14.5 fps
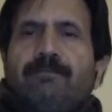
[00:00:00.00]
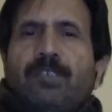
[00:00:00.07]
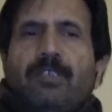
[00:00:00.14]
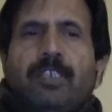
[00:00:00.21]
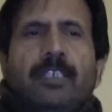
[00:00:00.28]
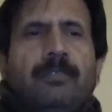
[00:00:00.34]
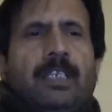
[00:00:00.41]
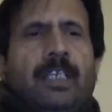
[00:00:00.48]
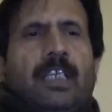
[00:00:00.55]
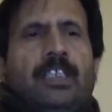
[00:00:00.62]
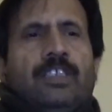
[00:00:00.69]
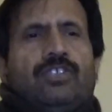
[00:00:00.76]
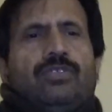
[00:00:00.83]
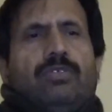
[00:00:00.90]
All right,
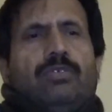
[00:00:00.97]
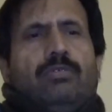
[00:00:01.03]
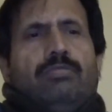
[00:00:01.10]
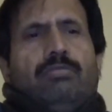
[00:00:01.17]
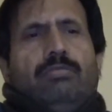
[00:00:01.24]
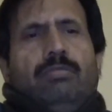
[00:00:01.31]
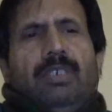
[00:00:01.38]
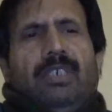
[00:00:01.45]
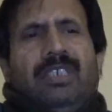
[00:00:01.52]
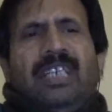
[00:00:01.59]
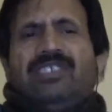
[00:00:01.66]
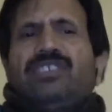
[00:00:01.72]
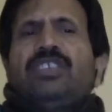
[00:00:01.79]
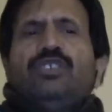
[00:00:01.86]
so
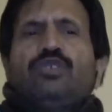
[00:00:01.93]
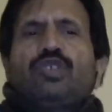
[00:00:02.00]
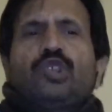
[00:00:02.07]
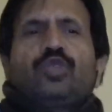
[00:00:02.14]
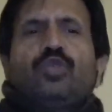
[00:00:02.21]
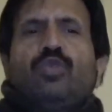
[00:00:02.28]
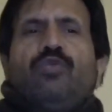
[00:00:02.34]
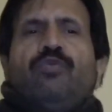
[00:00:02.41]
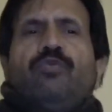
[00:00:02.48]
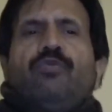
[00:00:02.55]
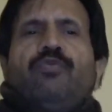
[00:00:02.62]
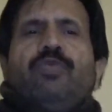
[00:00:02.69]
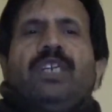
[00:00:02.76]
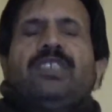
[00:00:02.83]
testing your stool
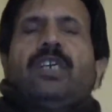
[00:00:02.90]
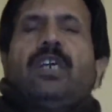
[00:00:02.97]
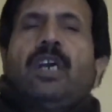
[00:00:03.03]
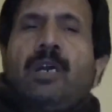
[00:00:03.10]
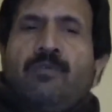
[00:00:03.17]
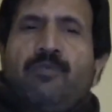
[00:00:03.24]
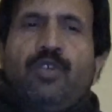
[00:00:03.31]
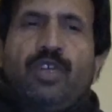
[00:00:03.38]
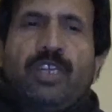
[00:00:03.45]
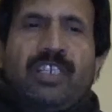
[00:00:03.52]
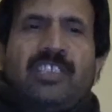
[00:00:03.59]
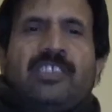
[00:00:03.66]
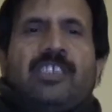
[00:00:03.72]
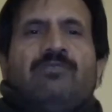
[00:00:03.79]
for the harmful
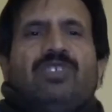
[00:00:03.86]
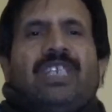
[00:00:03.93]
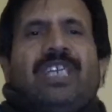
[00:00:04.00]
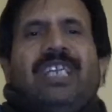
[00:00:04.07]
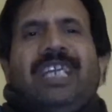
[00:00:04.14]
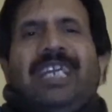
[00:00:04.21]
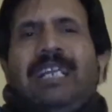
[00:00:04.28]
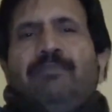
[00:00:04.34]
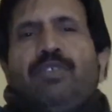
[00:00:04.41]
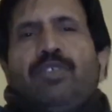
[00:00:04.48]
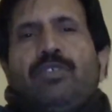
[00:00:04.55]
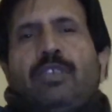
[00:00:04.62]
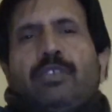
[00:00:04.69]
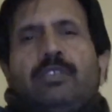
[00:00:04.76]
organisms can help
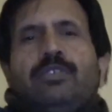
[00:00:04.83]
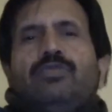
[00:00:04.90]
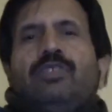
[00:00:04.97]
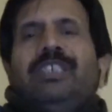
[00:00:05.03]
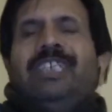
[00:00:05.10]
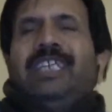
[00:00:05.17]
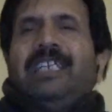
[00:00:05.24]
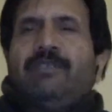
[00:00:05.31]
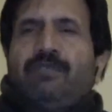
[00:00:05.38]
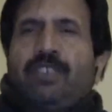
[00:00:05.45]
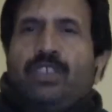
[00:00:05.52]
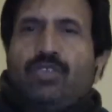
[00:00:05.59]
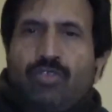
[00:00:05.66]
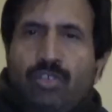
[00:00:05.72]
your doctor to
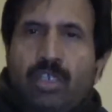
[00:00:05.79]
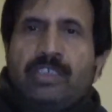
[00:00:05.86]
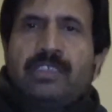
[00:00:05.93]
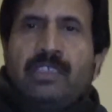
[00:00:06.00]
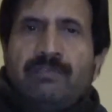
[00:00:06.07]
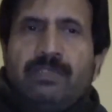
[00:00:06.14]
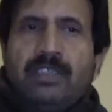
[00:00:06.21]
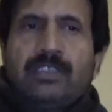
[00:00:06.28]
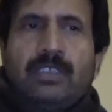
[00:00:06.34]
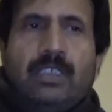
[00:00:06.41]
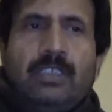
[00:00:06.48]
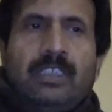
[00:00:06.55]
identify the cause of this,